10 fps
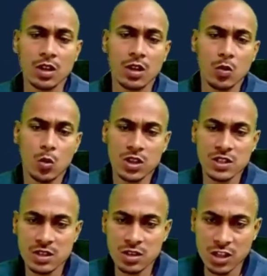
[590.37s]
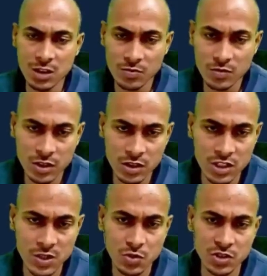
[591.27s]
What is the name? It
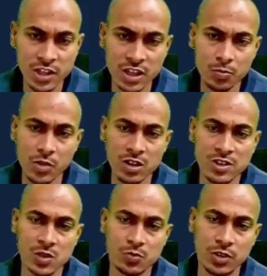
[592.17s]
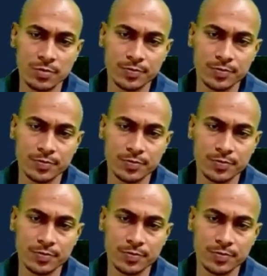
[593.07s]
is present participle.